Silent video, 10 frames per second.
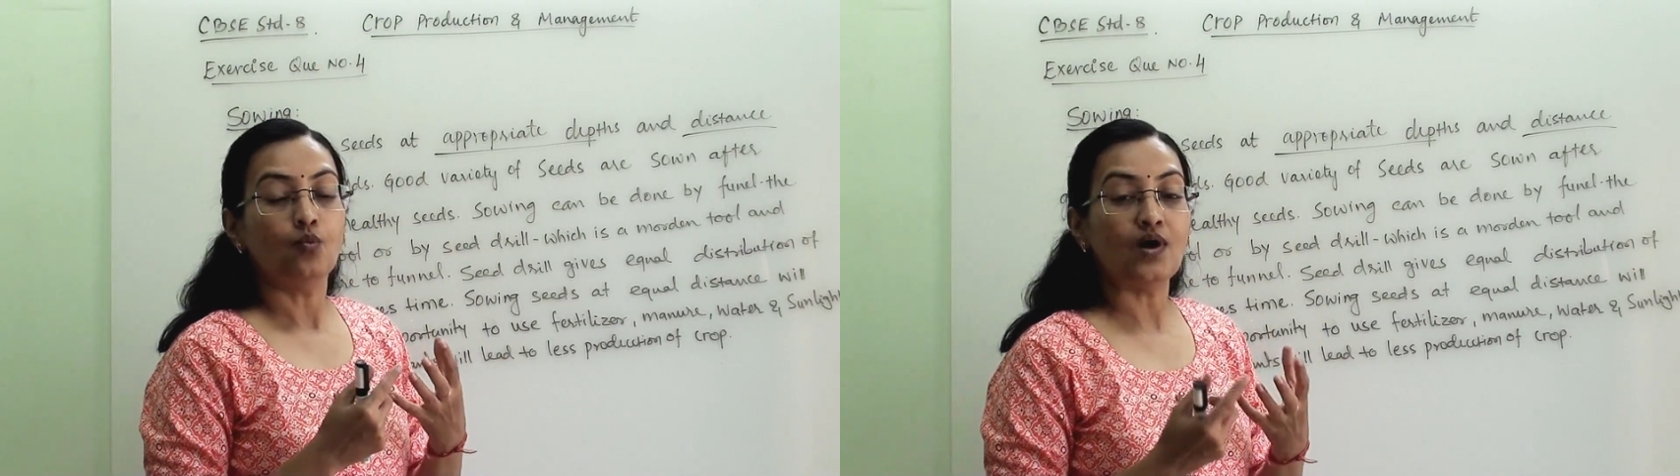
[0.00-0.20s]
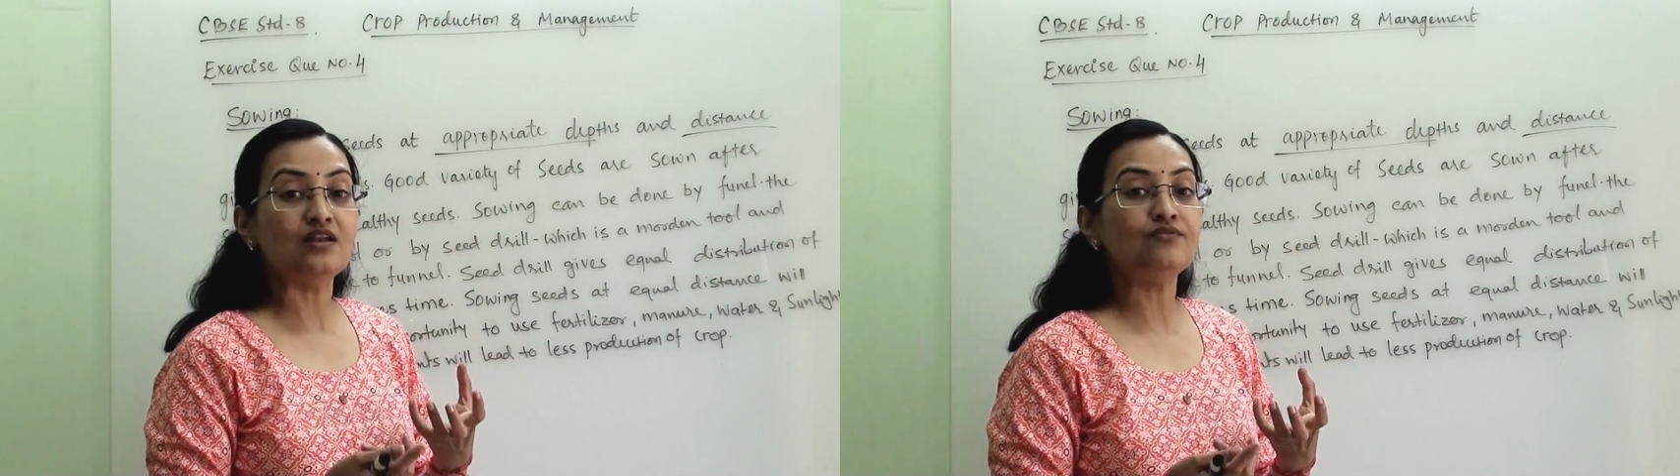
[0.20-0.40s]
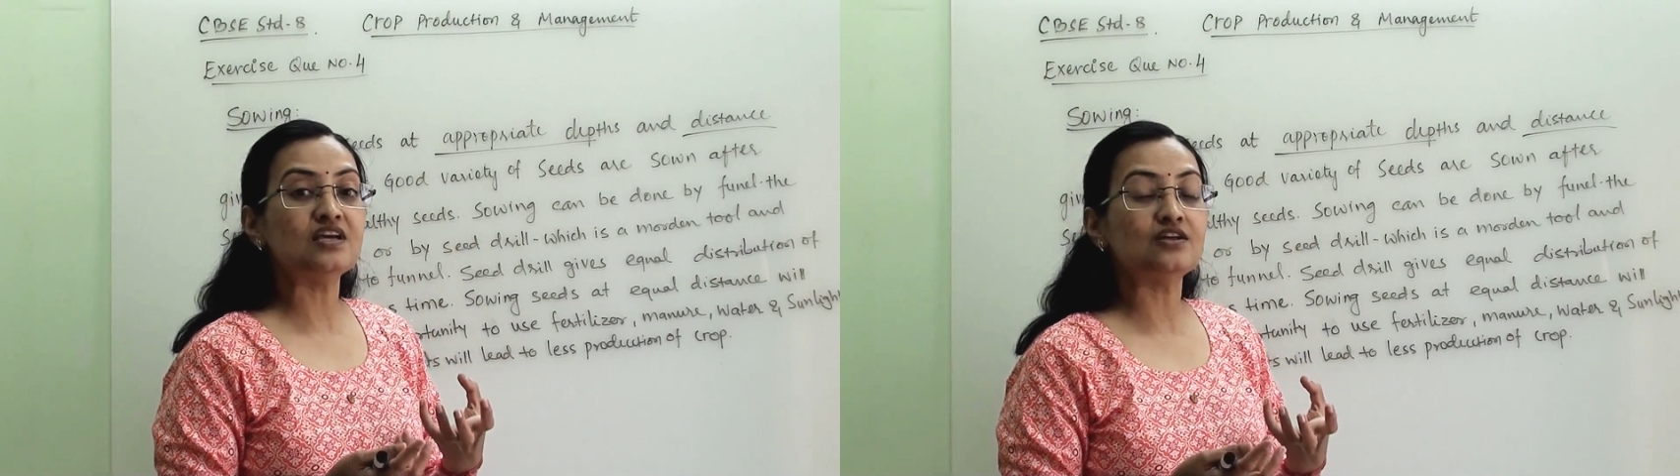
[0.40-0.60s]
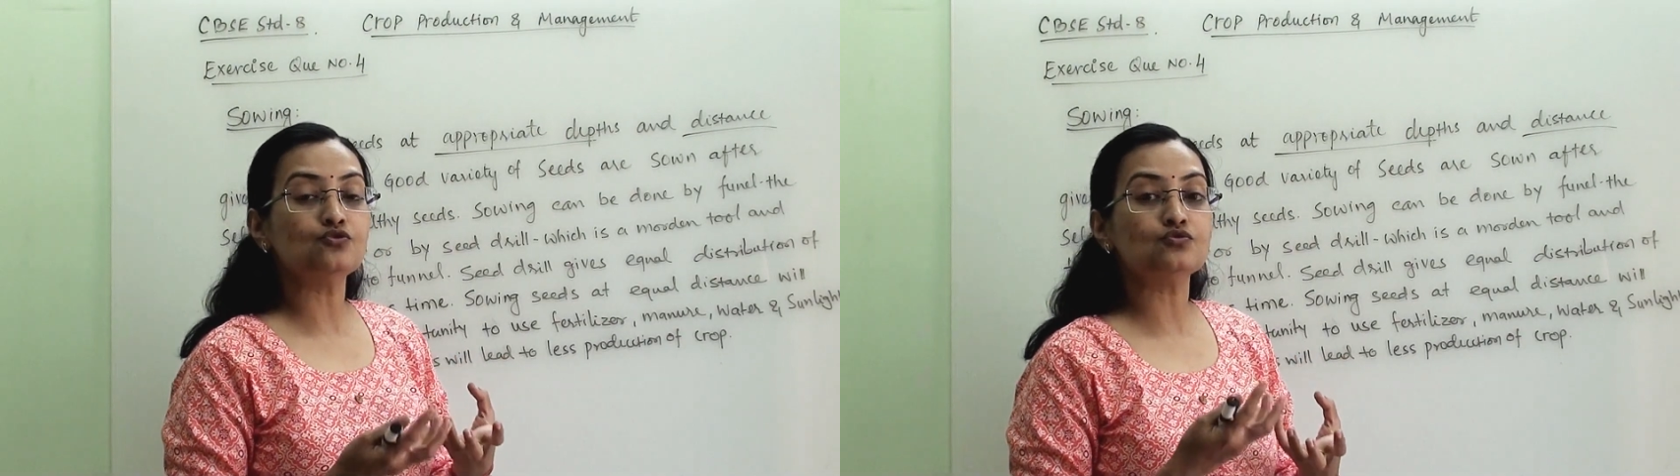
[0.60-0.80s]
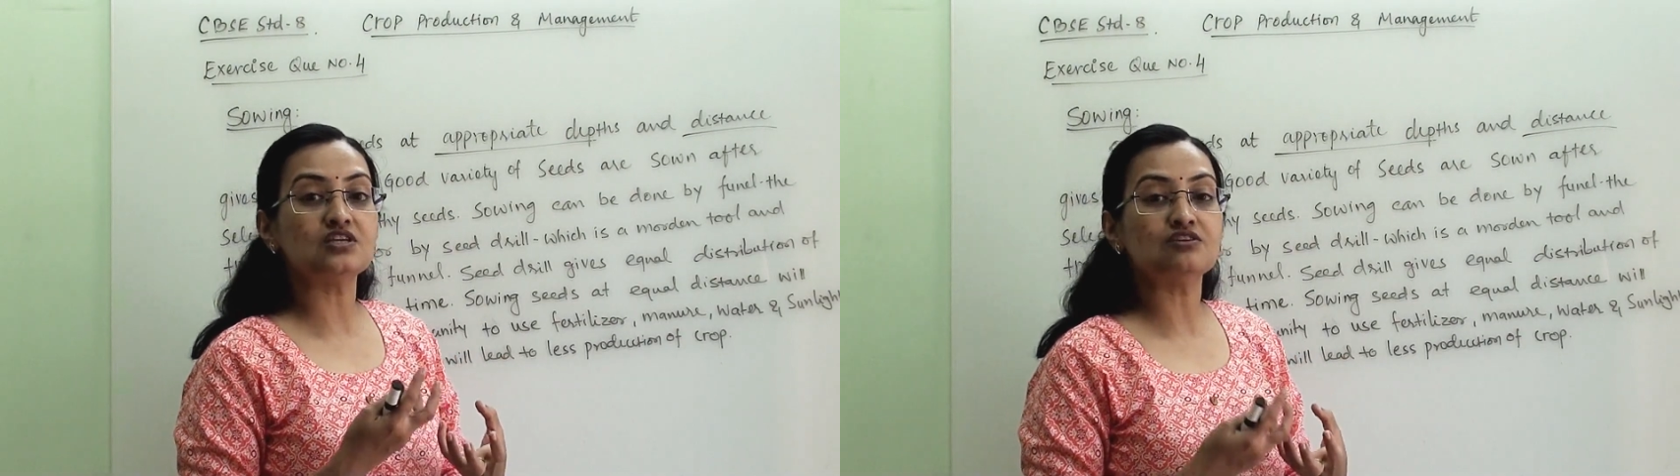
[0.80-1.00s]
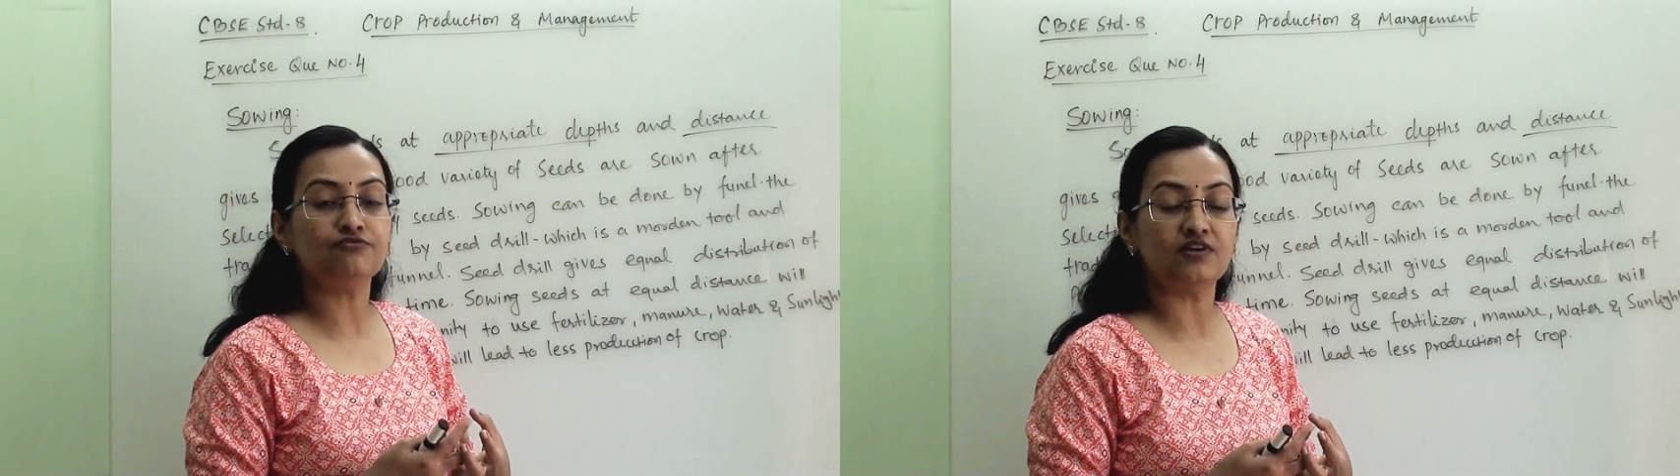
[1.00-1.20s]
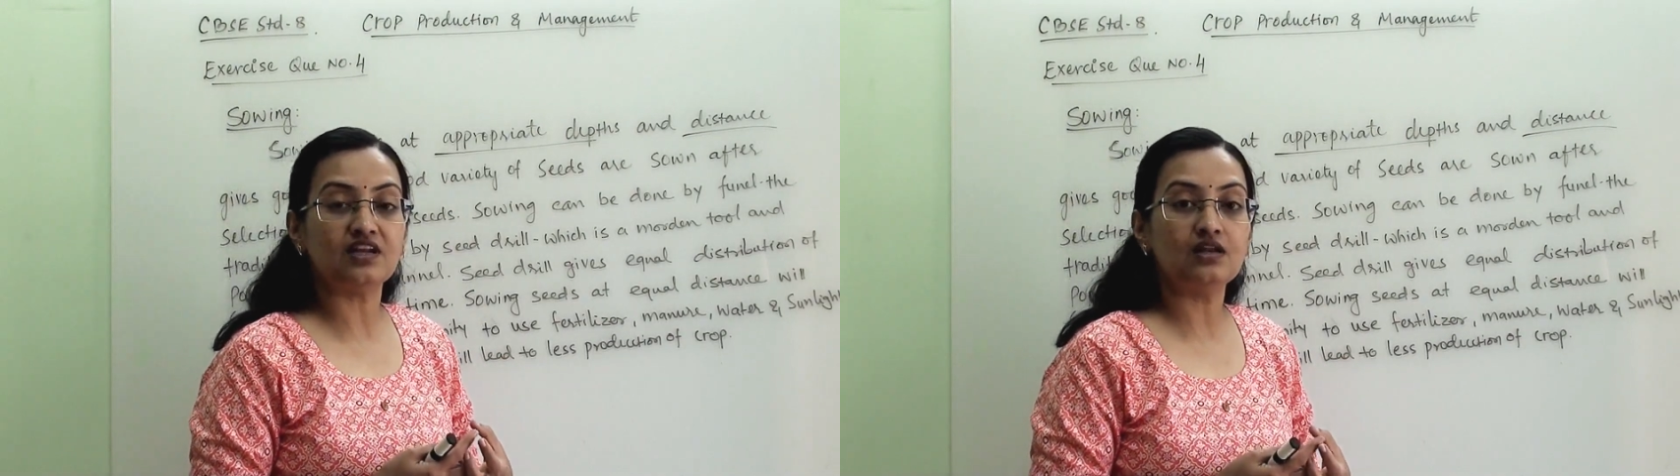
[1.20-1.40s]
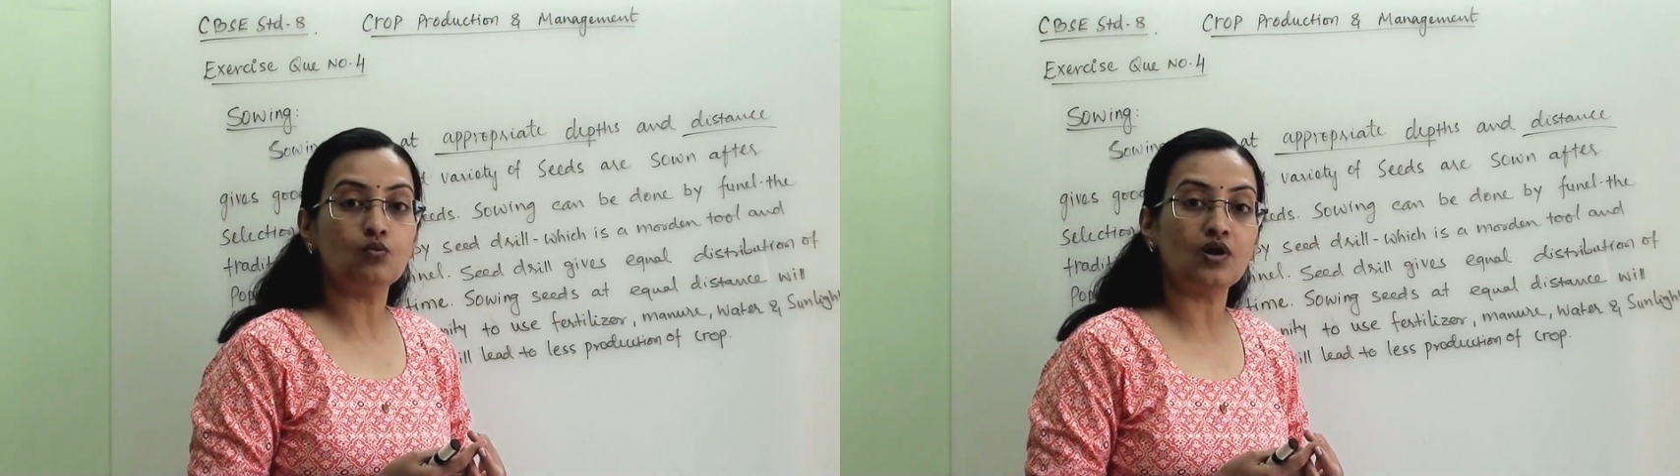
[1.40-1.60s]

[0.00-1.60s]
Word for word: While we are using funnel,